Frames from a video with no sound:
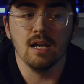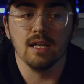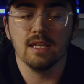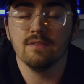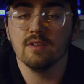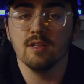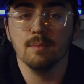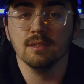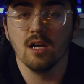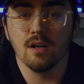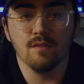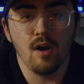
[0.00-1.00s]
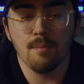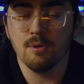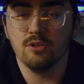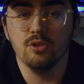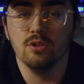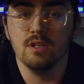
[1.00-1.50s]
giving them a lot of
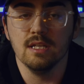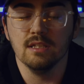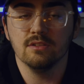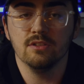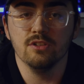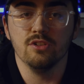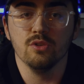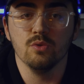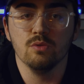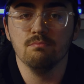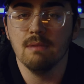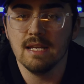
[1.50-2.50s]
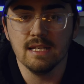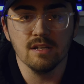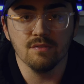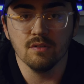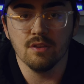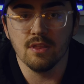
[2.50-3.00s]
opportunities to do many
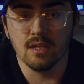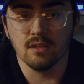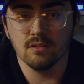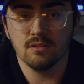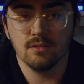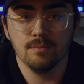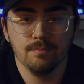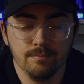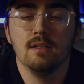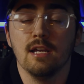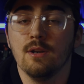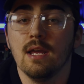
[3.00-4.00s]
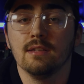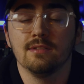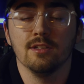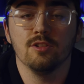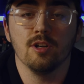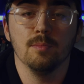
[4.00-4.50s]
different things. Now
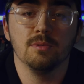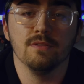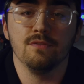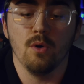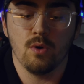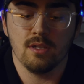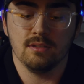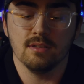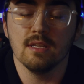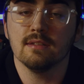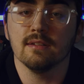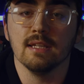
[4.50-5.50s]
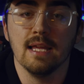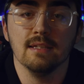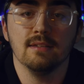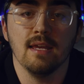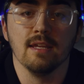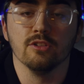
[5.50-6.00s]
next, in terms of focus, this
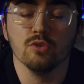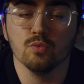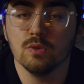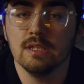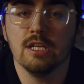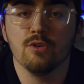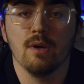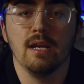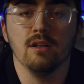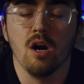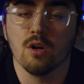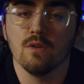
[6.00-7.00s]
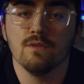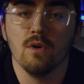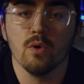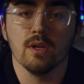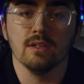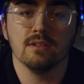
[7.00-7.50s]
lens has really great
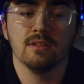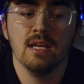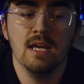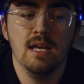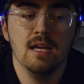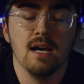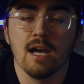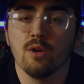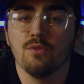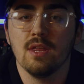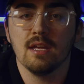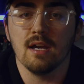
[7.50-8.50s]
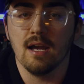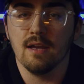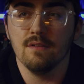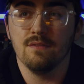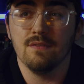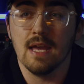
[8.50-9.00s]
autofocus. I don't think
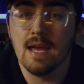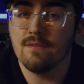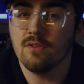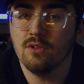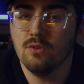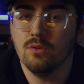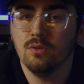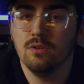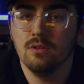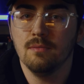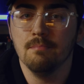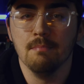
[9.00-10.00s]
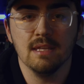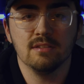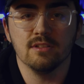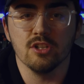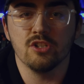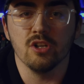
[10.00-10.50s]
I've ever
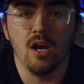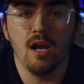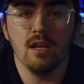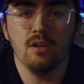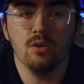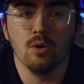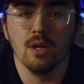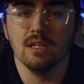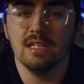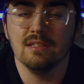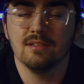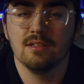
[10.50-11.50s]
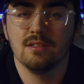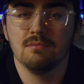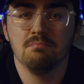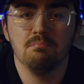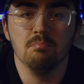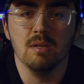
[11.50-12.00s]
missed a shot, or at least
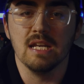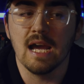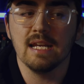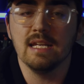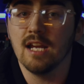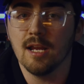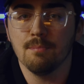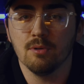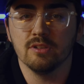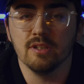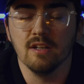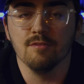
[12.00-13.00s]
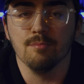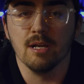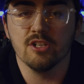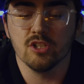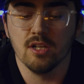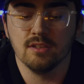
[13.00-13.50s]
99% of my
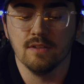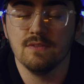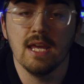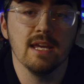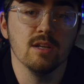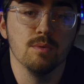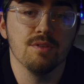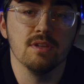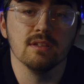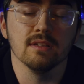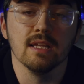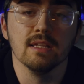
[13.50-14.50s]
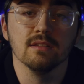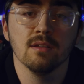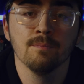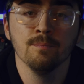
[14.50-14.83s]
shots I've taken with this lens